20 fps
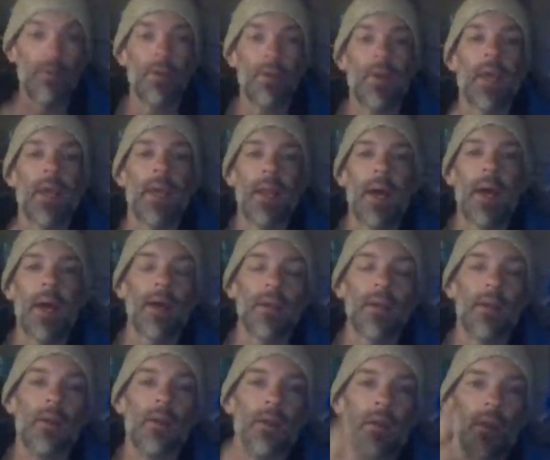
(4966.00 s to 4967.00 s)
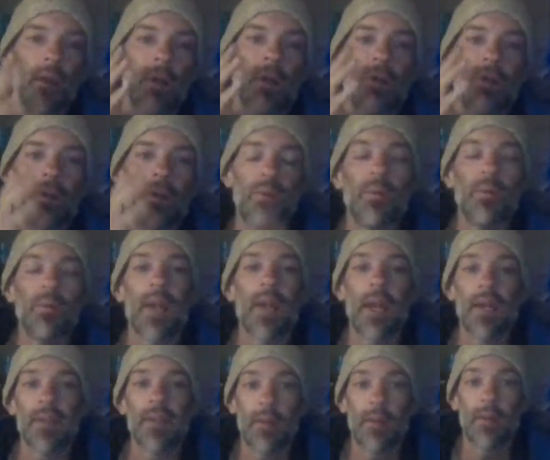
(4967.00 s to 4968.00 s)
you cannot
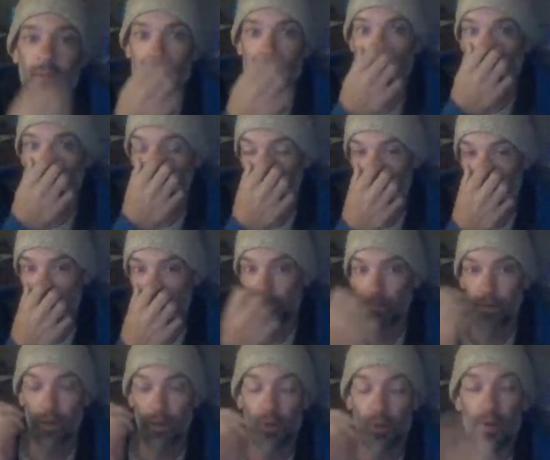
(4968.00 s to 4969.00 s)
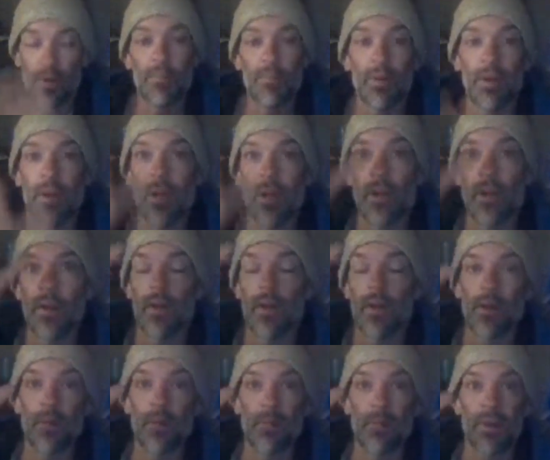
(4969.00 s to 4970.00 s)
lubricate something, you can put in a
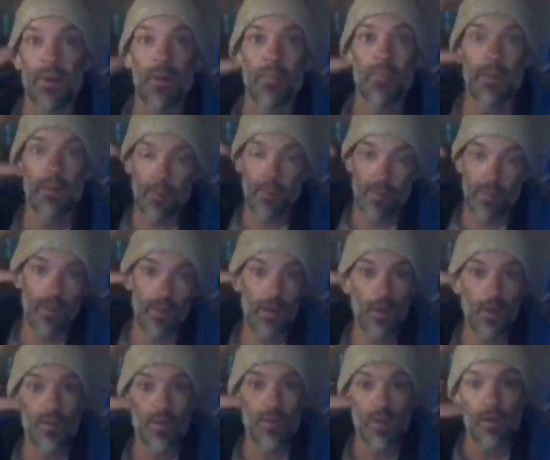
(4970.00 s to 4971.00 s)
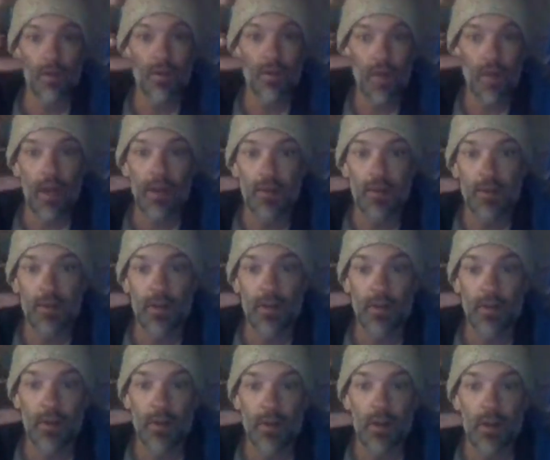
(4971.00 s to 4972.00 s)
little pump that holds a little
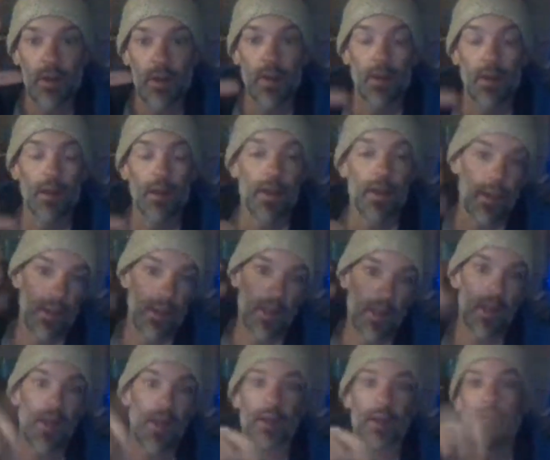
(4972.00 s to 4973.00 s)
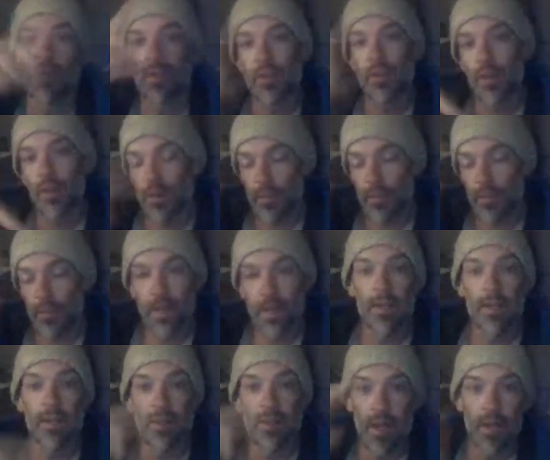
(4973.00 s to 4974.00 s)
canister, and every so
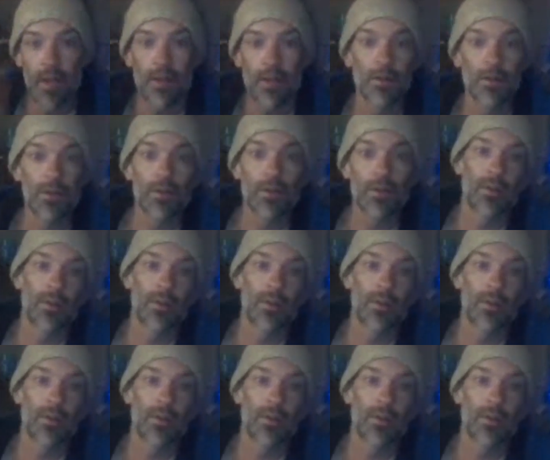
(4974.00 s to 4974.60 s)
many cycles,